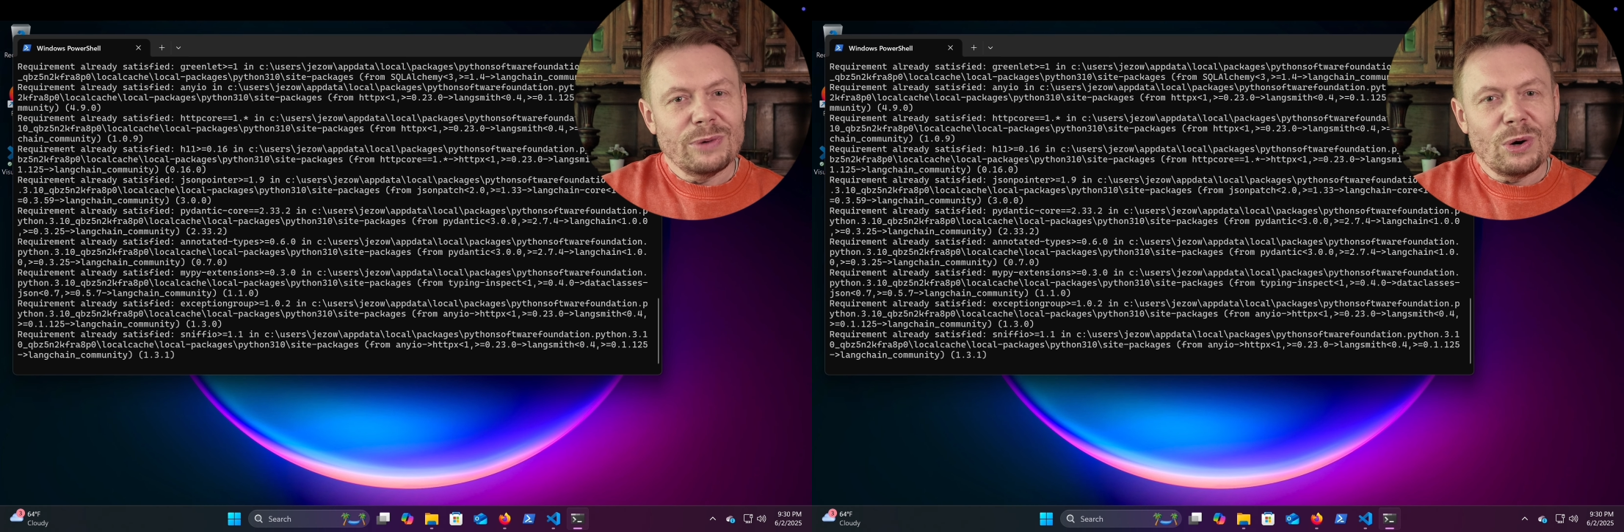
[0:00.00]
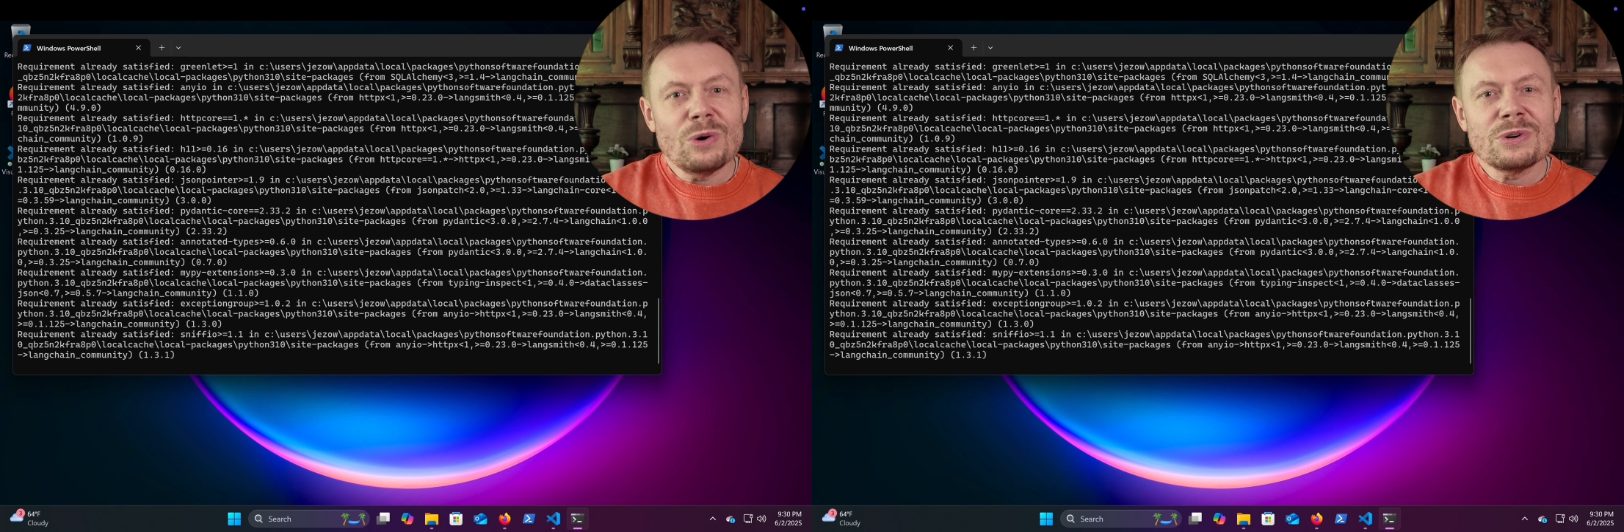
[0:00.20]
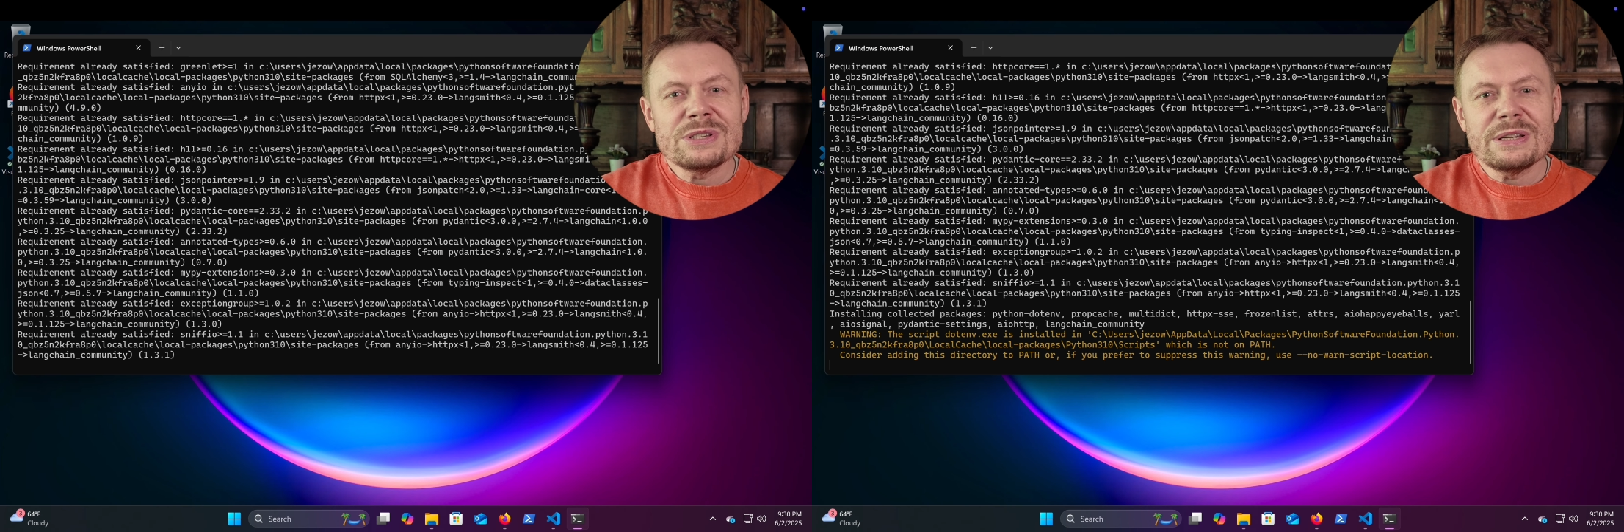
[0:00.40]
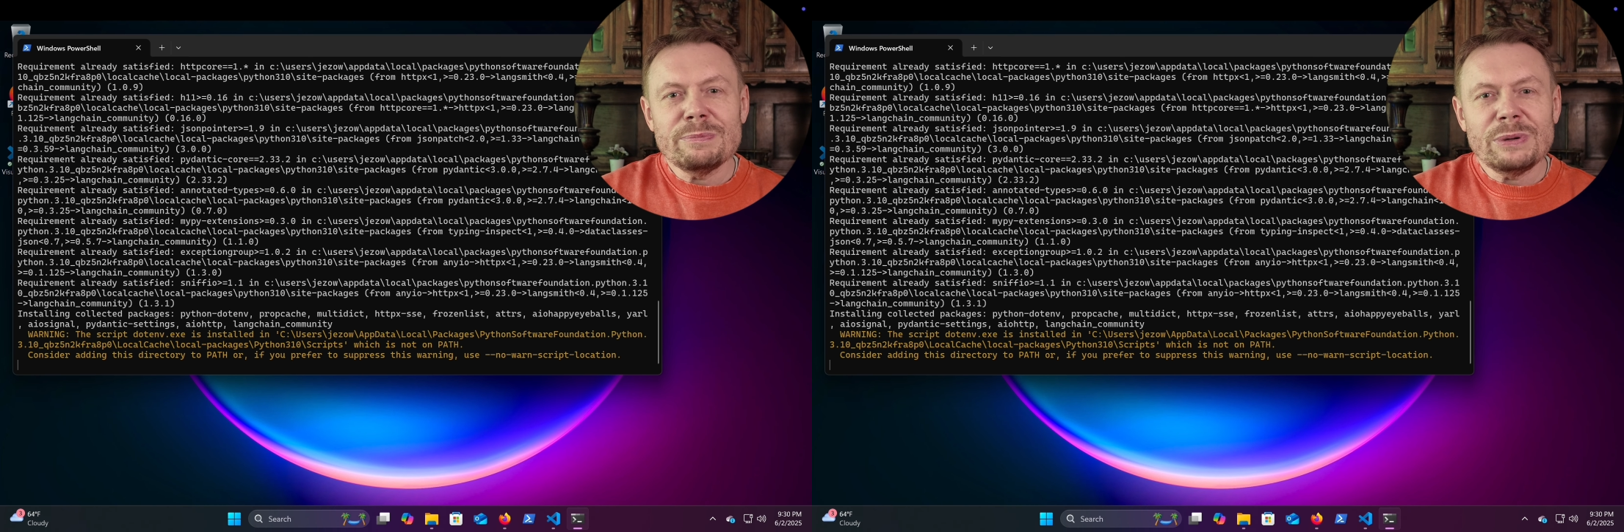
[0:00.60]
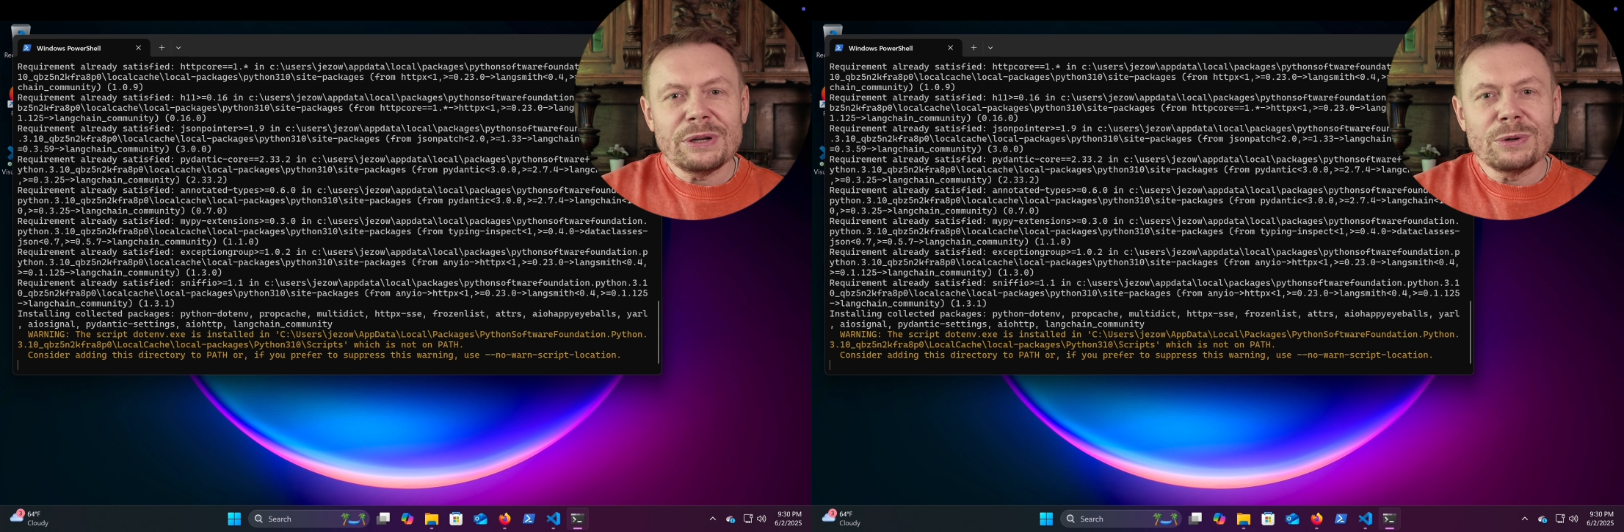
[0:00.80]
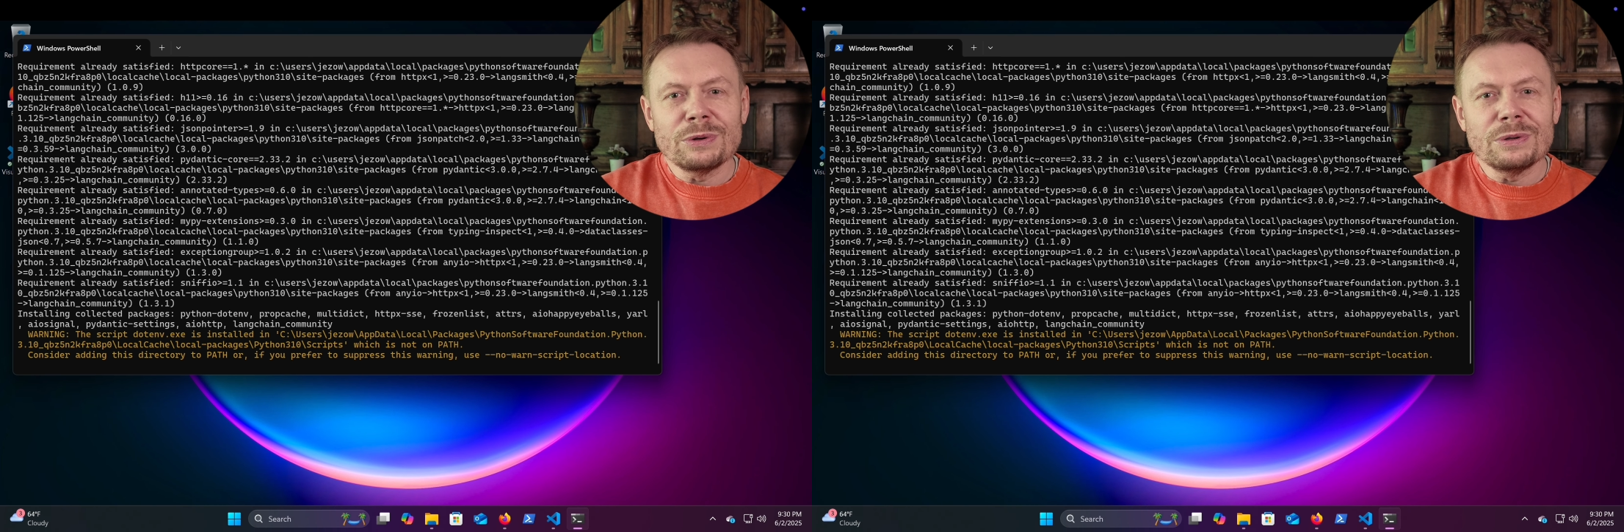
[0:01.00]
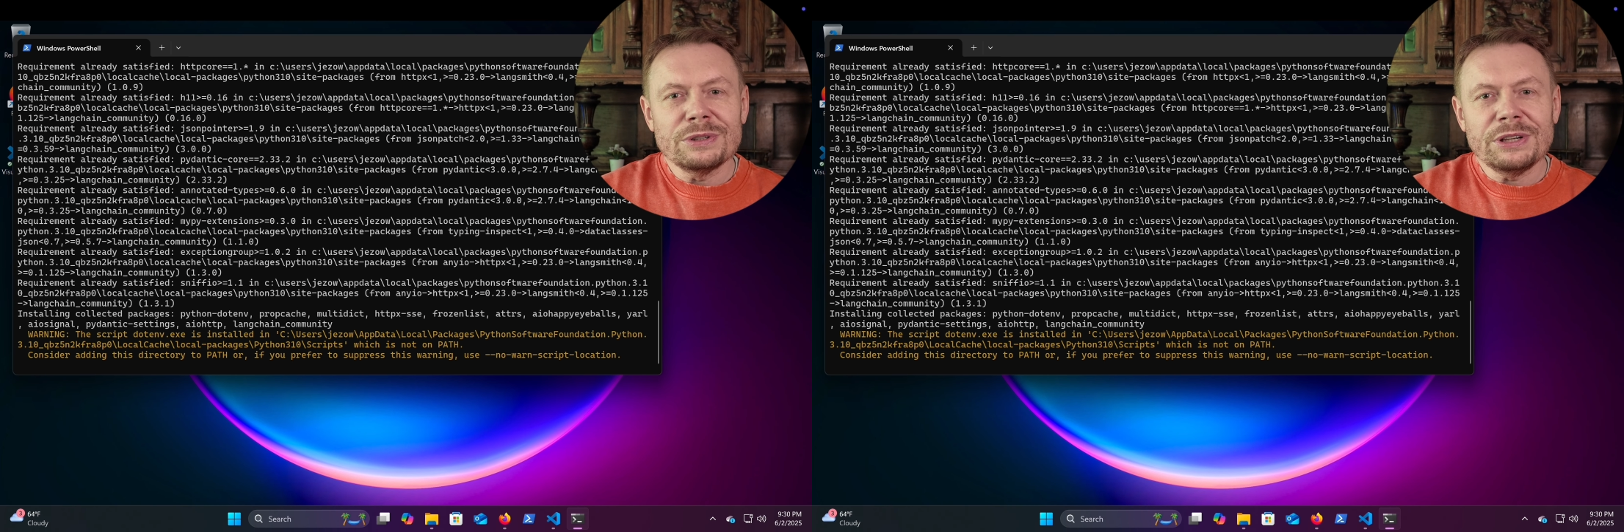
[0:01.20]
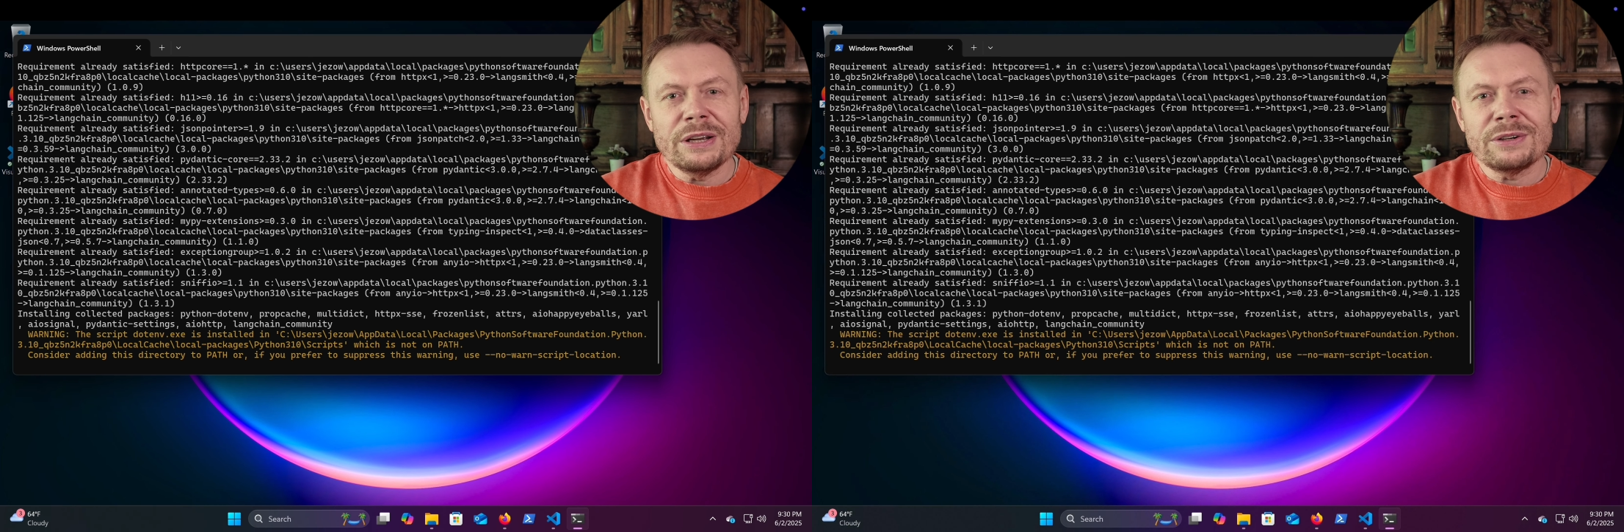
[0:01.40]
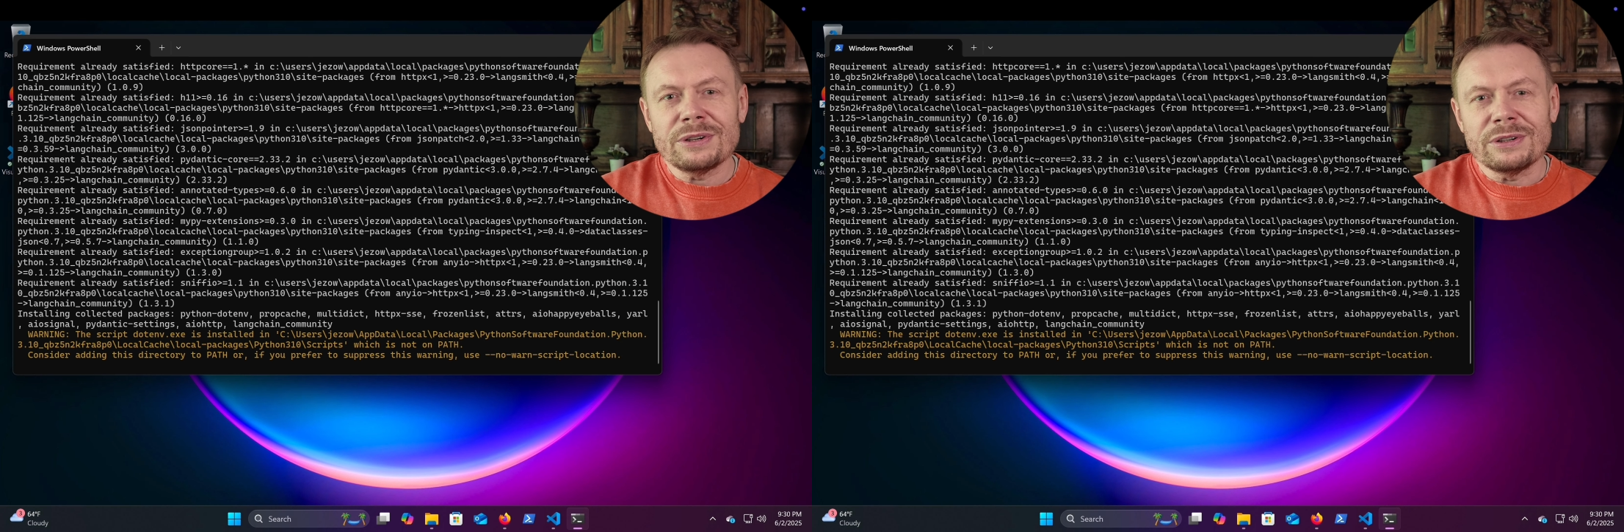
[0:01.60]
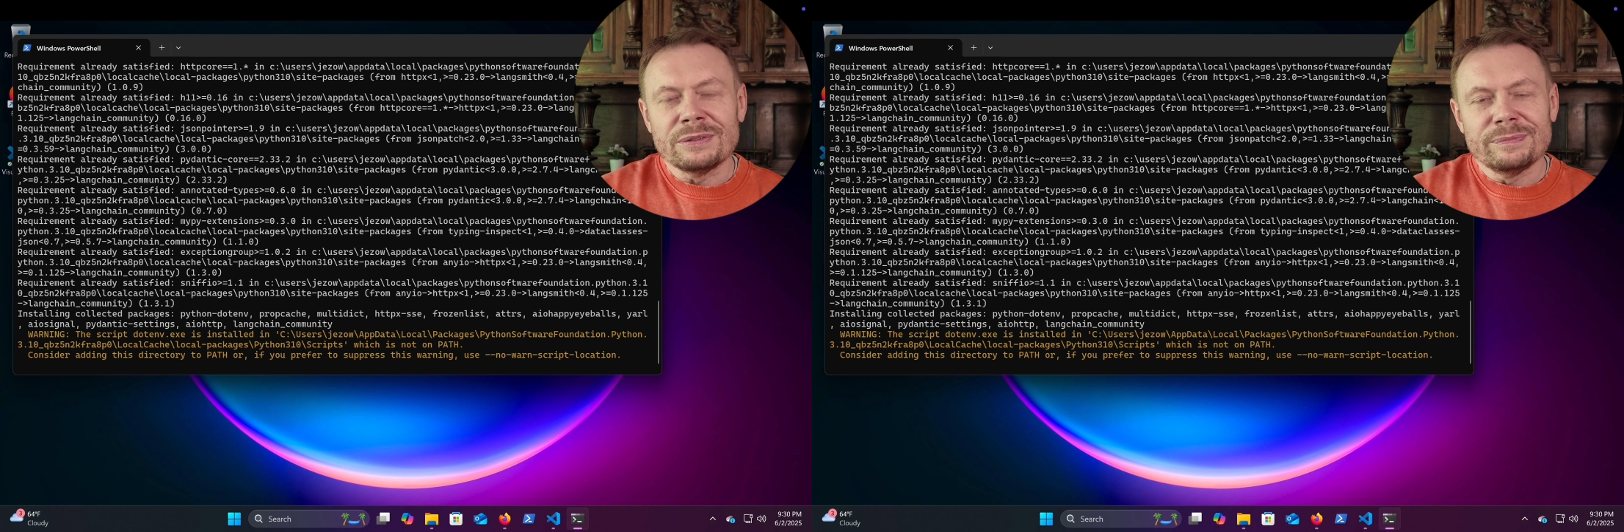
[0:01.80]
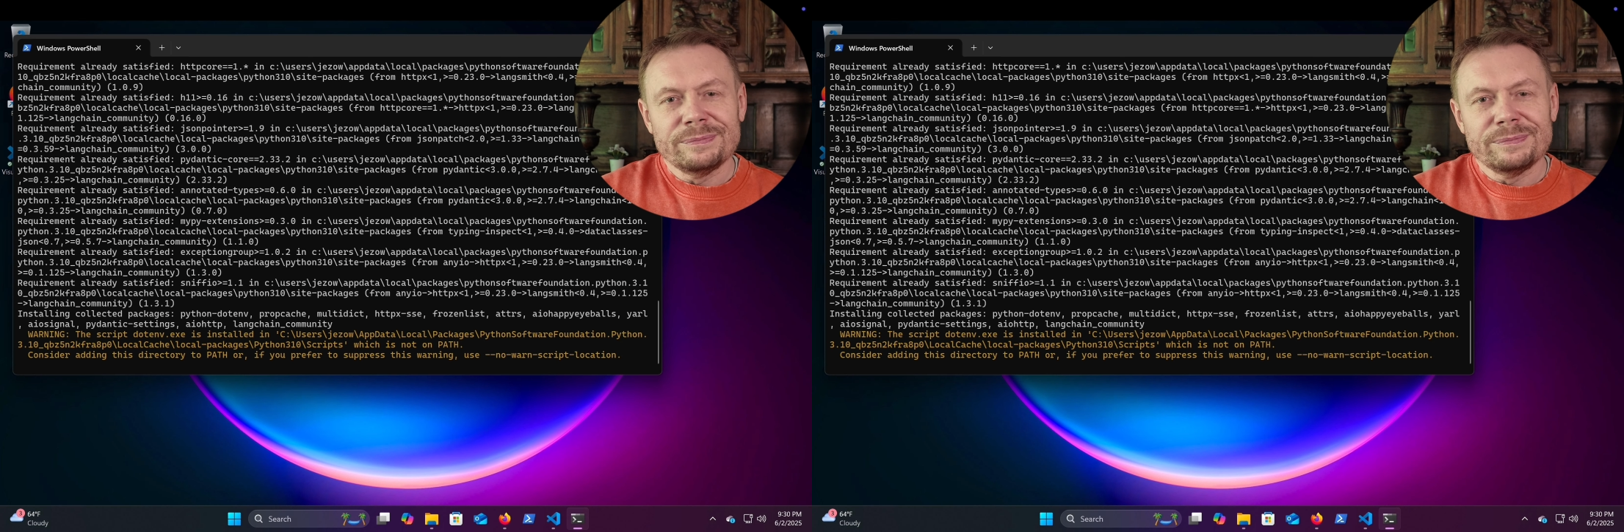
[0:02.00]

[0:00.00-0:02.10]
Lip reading: or simply Google the error.